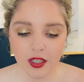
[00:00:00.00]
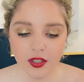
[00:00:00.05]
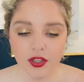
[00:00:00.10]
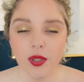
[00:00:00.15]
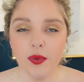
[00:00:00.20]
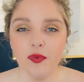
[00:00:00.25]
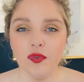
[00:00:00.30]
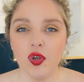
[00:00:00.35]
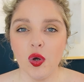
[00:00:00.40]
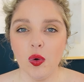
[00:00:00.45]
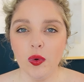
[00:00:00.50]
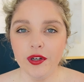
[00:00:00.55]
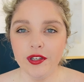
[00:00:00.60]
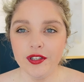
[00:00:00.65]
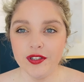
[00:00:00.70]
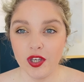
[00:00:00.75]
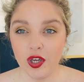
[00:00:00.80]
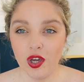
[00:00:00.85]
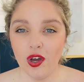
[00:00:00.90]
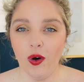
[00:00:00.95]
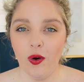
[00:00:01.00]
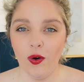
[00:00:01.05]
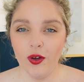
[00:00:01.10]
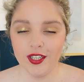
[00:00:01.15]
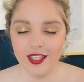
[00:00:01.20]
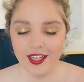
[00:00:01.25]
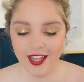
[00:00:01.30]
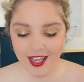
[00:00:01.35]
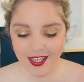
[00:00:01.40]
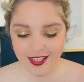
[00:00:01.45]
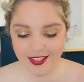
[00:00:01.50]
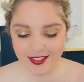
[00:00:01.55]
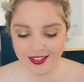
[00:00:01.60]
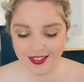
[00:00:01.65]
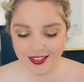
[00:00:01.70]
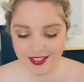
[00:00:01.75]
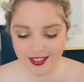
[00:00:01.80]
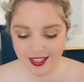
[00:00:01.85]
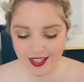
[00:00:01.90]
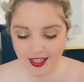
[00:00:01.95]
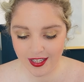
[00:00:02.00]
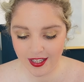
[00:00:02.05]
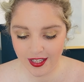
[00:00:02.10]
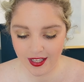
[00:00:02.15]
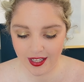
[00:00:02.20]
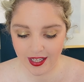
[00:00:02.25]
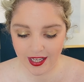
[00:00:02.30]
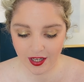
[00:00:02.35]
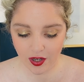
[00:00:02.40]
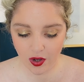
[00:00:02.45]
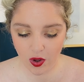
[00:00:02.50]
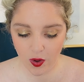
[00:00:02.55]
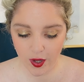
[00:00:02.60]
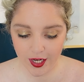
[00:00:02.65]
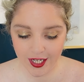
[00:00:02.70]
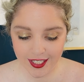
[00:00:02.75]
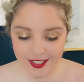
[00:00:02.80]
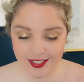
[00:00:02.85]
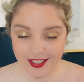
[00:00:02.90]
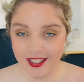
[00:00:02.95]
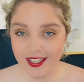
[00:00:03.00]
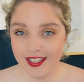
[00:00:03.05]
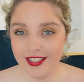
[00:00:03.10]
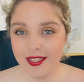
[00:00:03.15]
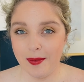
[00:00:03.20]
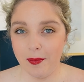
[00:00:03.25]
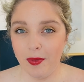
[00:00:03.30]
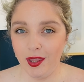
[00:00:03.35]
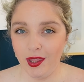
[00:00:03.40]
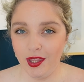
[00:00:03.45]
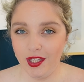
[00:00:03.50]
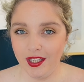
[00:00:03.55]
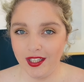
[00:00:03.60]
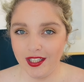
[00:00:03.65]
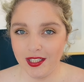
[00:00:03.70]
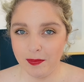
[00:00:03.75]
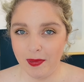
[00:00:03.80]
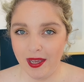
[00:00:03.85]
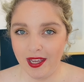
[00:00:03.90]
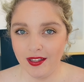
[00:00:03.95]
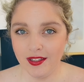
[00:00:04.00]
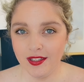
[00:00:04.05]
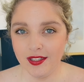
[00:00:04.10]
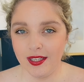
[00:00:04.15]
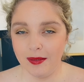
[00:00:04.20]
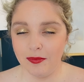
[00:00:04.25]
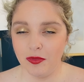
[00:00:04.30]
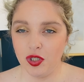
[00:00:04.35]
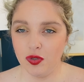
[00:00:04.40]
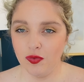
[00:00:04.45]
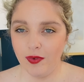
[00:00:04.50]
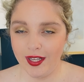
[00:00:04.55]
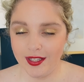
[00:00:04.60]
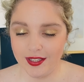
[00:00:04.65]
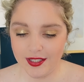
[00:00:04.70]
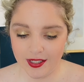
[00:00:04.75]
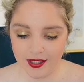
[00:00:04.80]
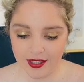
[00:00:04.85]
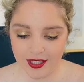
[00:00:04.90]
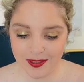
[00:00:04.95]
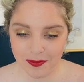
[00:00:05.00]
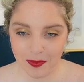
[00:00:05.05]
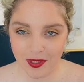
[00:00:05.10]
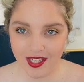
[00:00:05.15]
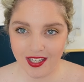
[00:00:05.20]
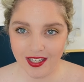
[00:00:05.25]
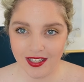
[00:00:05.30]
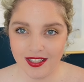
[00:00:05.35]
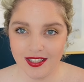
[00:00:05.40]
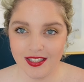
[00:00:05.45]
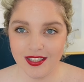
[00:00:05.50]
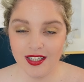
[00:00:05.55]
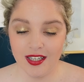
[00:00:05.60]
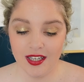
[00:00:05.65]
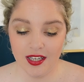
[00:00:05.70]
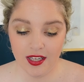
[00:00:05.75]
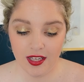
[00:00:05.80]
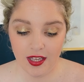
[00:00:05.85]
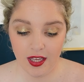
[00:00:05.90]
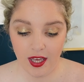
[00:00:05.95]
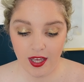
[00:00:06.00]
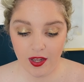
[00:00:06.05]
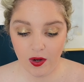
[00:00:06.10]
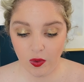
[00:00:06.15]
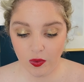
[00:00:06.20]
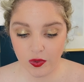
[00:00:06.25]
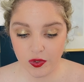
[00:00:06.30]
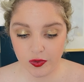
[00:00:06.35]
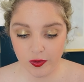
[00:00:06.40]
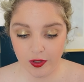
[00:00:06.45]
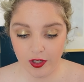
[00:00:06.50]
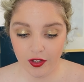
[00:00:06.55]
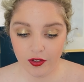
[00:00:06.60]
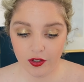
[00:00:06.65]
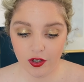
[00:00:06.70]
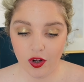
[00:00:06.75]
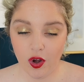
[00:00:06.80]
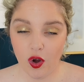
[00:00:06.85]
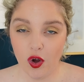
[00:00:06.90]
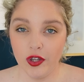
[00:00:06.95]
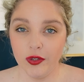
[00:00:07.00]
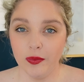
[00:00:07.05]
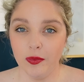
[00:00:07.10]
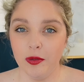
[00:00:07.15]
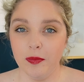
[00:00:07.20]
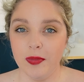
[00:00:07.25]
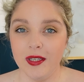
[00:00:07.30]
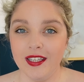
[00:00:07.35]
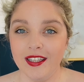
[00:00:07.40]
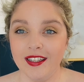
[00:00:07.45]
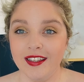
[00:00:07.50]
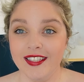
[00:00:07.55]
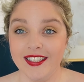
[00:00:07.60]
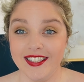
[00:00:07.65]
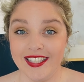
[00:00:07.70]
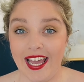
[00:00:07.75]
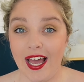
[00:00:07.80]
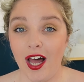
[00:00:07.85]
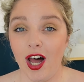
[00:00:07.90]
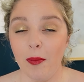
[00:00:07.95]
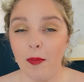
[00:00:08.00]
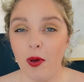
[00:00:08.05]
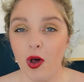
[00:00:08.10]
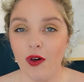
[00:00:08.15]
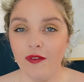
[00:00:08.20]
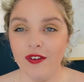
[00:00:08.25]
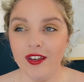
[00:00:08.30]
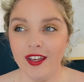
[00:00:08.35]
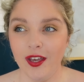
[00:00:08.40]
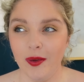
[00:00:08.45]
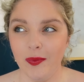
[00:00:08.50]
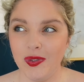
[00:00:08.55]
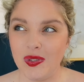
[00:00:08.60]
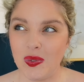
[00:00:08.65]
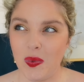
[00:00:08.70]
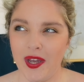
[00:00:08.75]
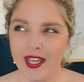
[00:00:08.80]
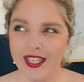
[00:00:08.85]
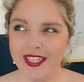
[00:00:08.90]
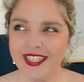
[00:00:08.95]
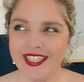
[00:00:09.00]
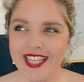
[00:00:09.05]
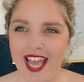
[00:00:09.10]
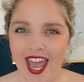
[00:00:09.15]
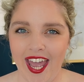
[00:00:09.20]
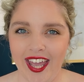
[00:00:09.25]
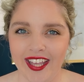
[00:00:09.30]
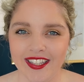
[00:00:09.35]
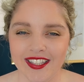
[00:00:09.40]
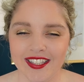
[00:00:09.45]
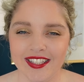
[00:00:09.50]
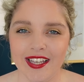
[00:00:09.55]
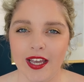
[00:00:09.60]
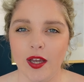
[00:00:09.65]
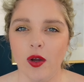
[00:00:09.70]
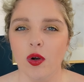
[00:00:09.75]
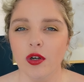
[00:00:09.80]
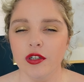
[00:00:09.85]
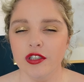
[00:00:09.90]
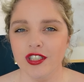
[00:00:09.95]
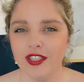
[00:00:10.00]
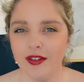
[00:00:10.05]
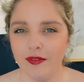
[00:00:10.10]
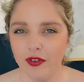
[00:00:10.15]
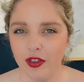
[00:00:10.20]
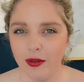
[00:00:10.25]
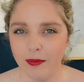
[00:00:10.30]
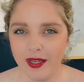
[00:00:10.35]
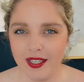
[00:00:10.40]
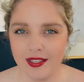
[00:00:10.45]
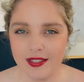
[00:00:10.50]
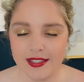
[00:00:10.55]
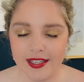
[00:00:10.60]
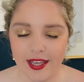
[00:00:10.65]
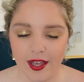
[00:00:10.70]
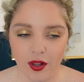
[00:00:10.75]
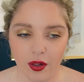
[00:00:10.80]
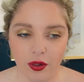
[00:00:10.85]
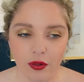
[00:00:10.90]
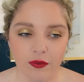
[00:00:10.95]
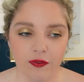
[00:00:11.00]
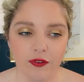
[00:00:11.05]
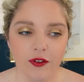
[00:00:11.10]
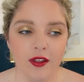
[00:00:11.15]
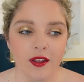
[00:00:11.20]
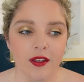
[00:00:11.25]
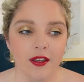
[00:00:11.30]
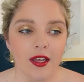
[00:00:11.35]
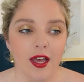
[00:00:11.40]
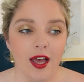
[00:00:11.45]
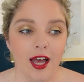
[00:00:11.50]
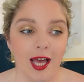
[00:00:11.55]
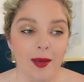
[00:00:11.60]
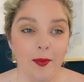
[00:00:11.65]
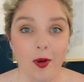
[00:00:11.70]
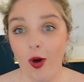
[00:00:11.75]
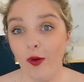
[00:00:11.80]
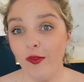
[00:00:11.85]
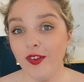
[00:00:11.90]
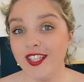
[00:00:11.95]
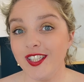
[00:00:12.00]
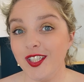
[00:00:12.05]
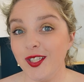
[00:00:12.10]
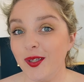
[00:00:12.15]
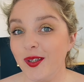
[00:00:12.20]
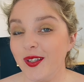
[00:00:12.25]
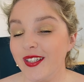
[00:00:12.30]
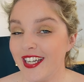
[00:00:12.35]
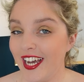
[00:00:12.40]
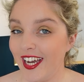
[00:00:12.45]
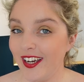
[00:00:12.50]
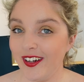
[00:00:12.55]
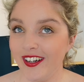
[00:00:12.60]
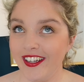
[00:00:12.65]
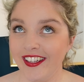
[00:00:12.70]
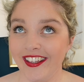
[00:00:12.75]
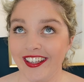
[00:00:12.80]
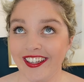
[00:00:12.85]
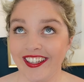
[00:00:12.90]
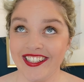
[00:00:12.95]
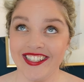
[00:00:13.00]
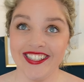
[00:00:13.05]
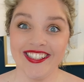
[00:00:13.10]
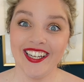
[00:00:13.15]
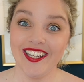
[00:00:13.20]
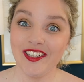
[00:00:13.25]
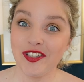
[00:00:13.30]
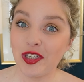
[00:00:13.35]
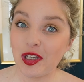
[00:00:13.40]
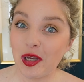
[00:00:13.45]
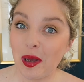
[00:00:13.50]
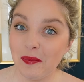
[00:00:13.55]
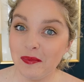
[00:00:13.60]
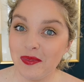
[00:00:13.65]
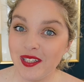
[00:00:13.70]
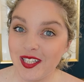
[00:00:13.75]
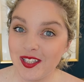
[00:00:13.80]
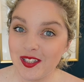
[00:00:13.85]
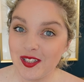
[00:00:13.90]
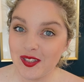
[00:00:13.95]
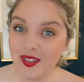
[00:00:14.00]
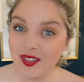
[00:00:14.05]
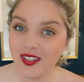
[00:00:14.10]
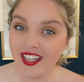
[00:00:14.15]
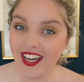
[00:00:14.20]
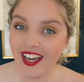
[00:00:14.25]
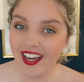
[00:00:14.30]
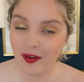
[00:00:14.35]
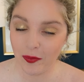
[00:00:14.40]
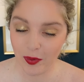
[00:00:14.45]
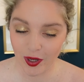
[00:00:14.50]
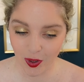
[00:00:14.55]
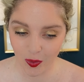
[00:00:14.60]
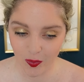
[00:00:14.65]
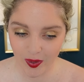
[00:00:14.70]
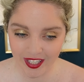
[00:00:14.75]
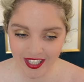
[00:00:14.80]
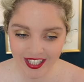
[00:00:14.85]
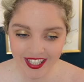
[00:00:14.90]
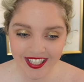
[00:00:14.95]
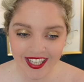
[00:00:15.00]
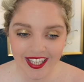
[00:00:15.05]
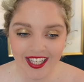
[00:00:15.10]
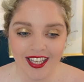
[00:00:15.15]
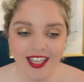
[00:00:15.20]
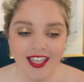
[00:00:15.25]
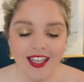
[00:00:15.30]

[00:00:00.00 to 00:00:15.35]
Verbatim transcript: Now, of course, the con is, a con is that it's a monthly expense. I'm just renting this place. And also another con would be the setup of it. It was quite intense. I ordered everything myself. Um, obviously you could hire in like a staging company to do that, wink wink.